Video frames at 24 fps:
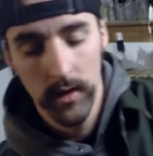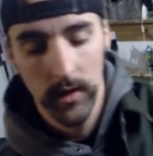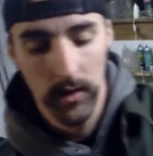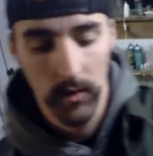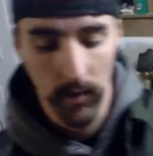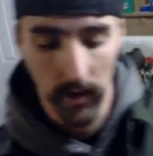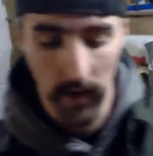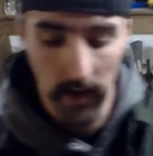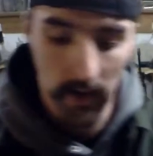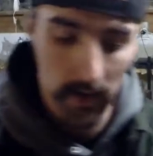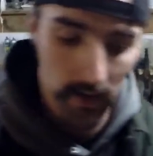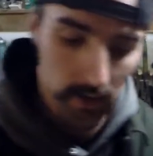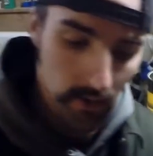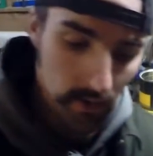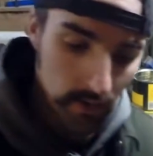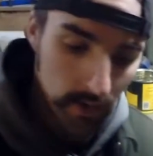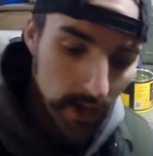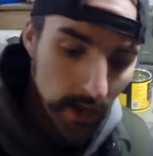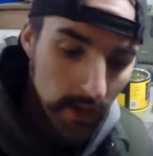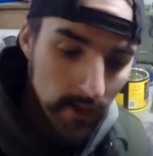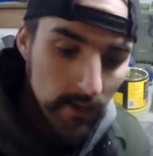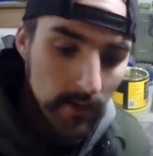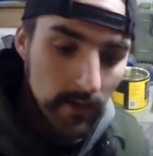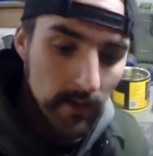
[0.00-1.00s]
what I do
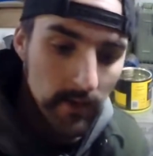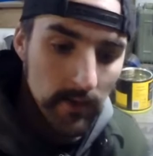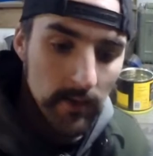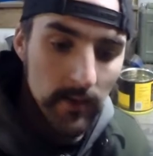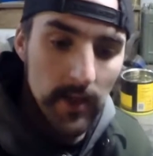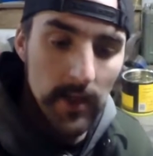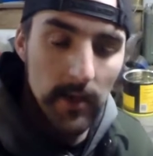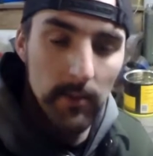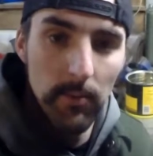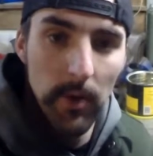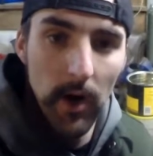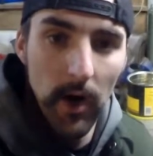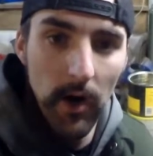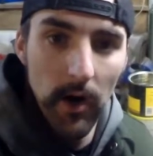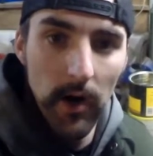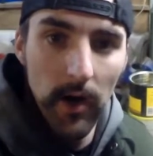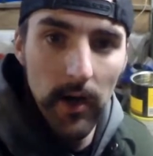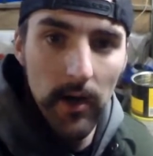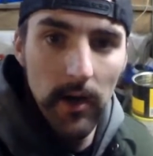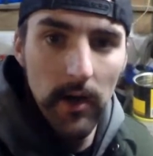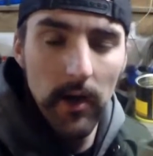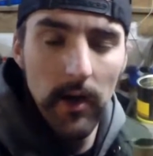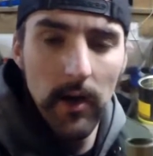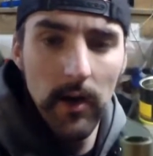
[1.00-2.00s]
next is deburr it.